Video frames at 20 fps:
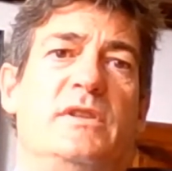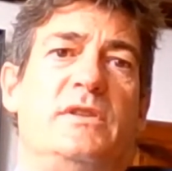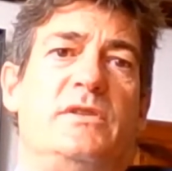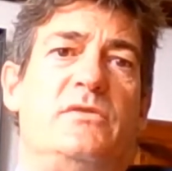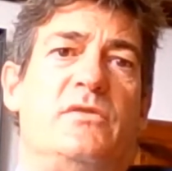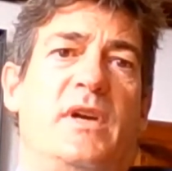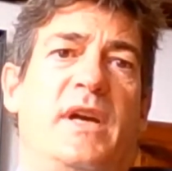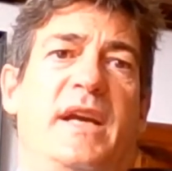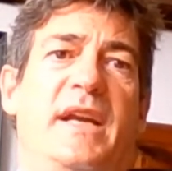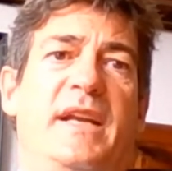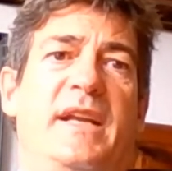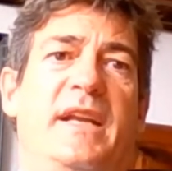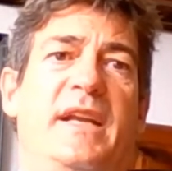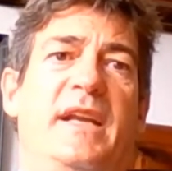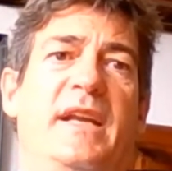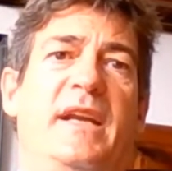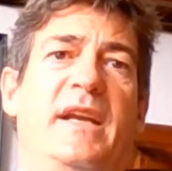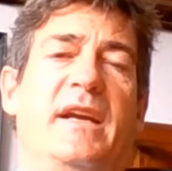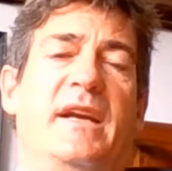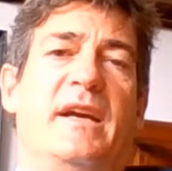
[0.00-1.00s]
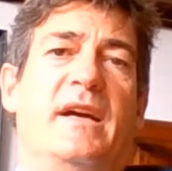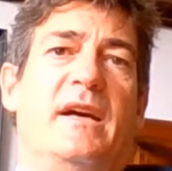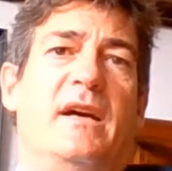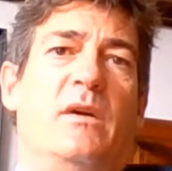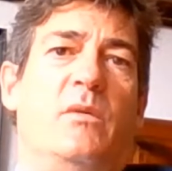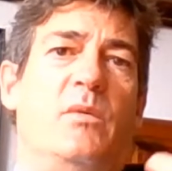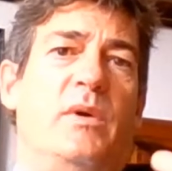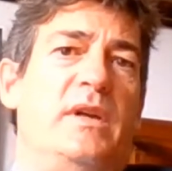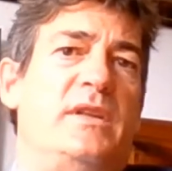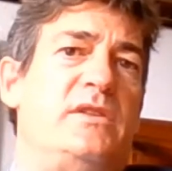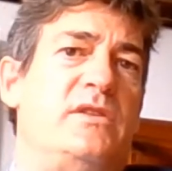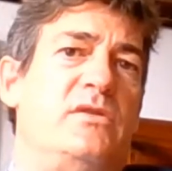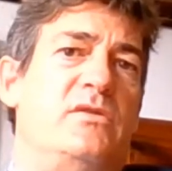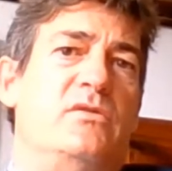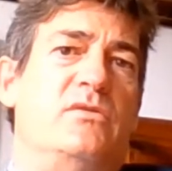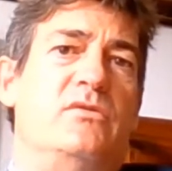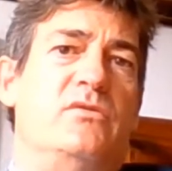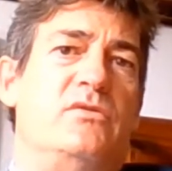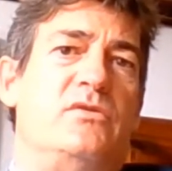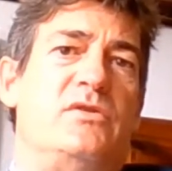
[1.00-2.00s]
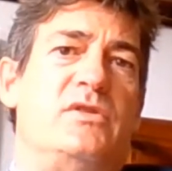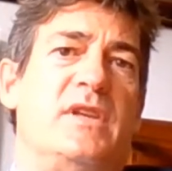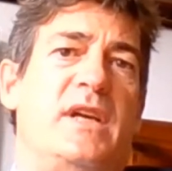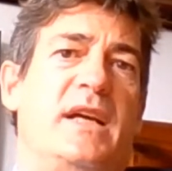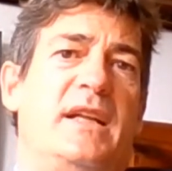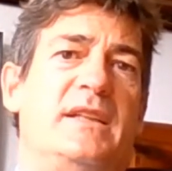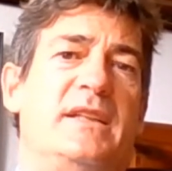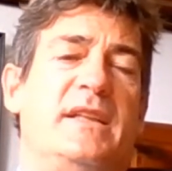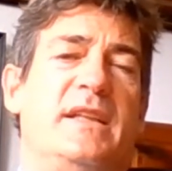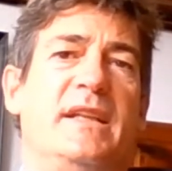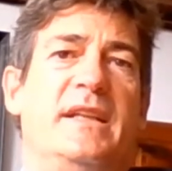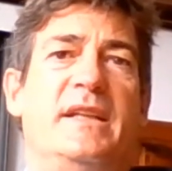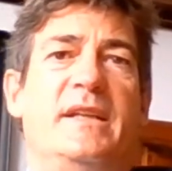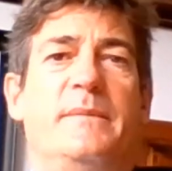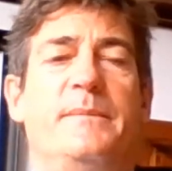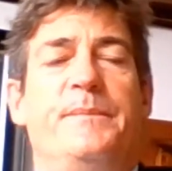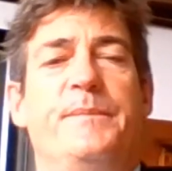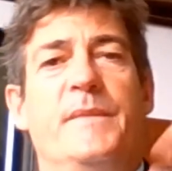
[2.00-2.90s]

training, wetsuits, and then